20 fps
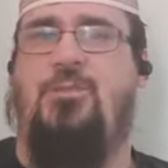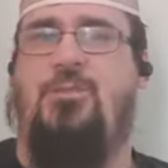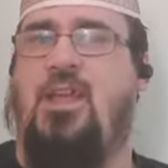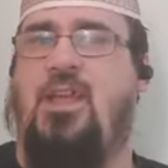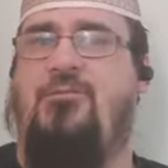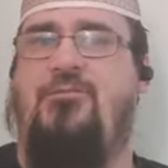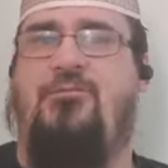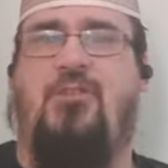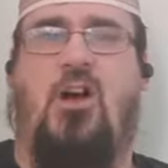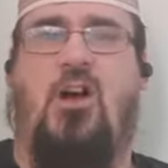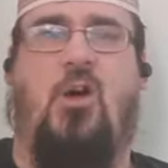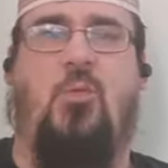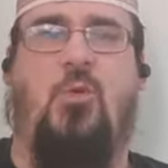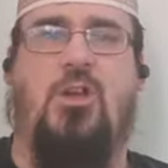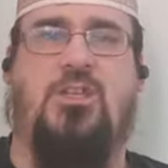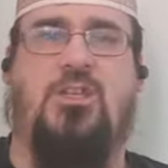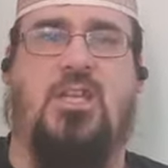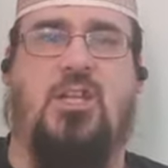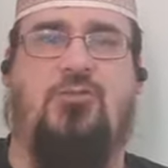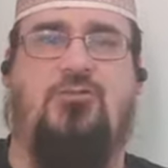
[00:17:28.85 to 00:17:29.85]
they're far
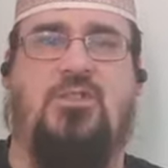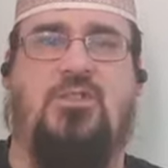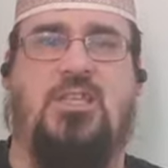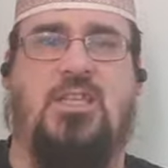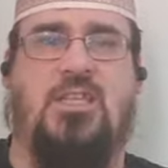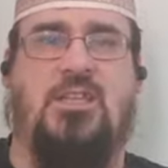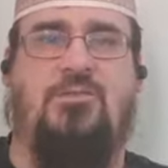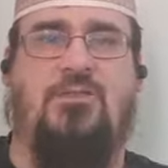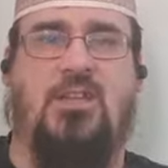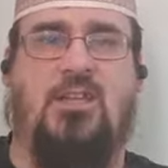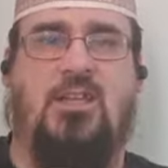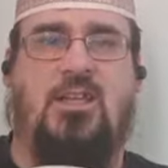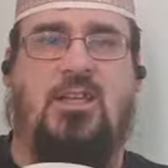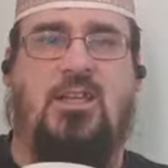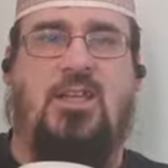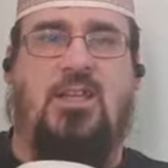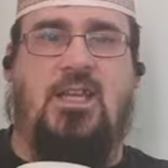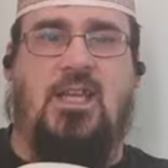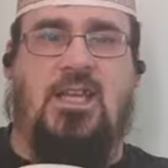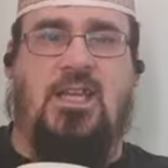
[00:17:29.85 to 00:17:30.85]
worse countries to live in
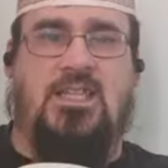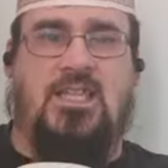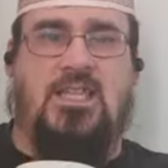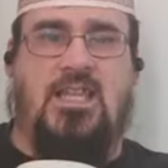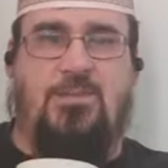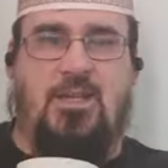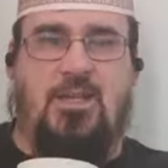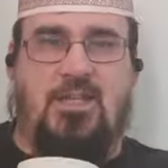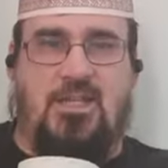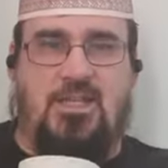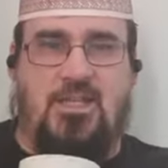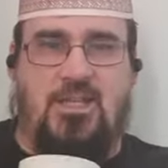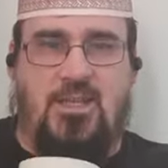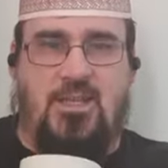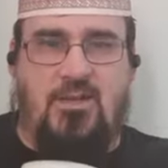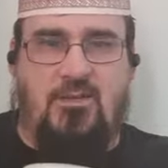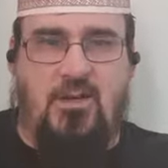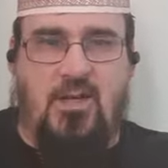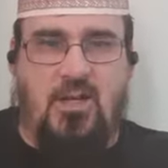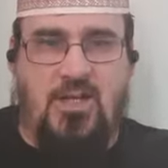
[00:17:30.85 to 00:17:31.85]
Islamically than
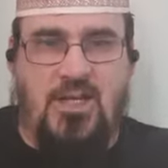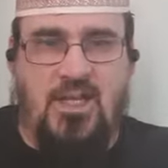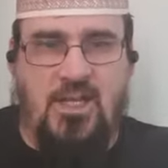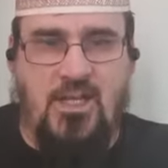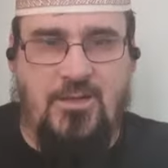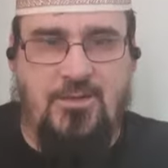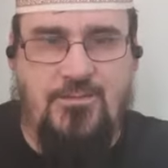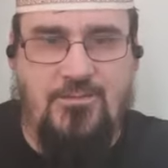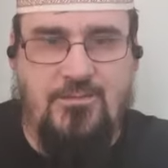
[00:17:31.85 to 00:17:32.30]
they are here.